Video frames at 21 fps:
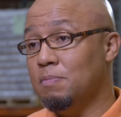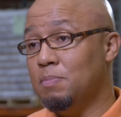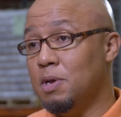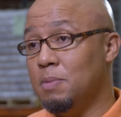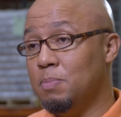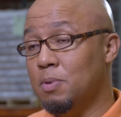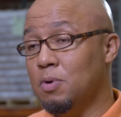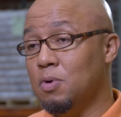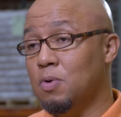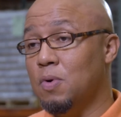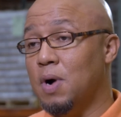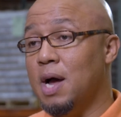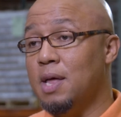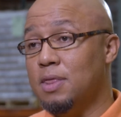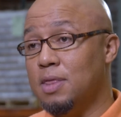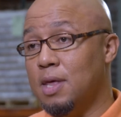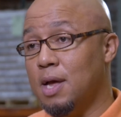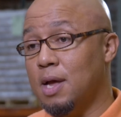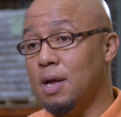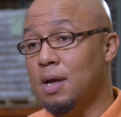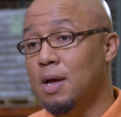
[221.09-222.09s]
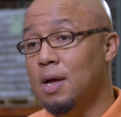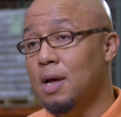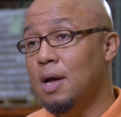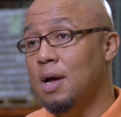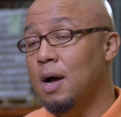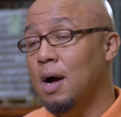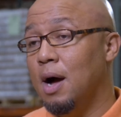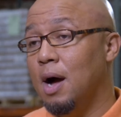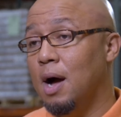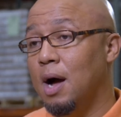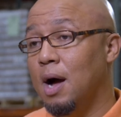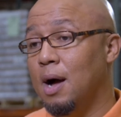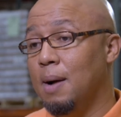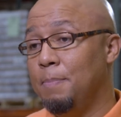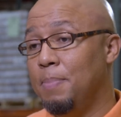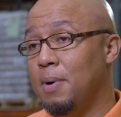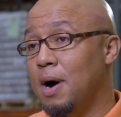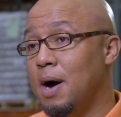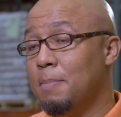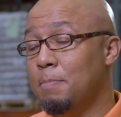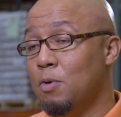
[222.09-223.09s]
of people who I think, uh,
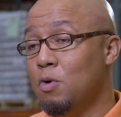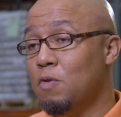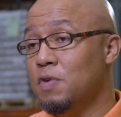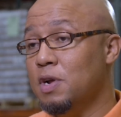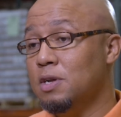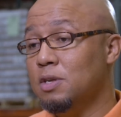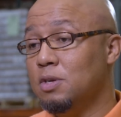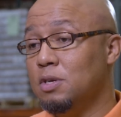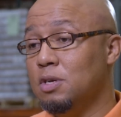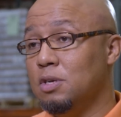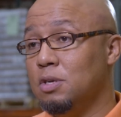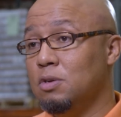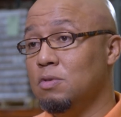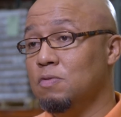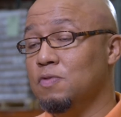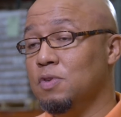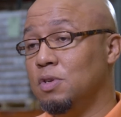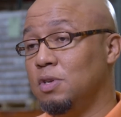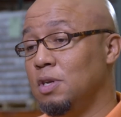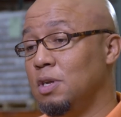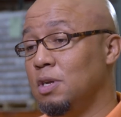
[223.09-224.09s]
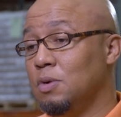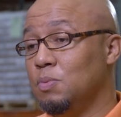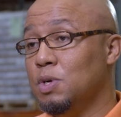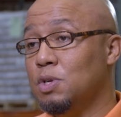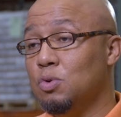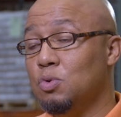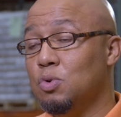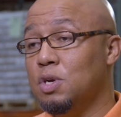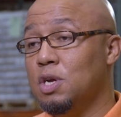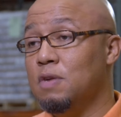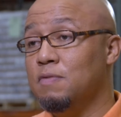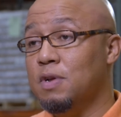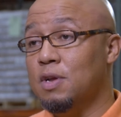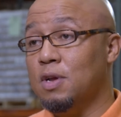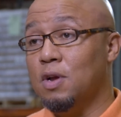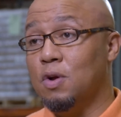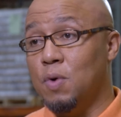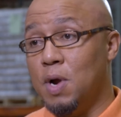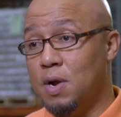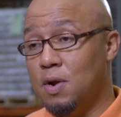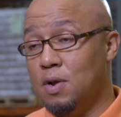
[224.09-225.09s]
upon moving into this new facility, would do even
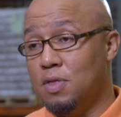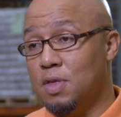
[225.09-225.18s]
greater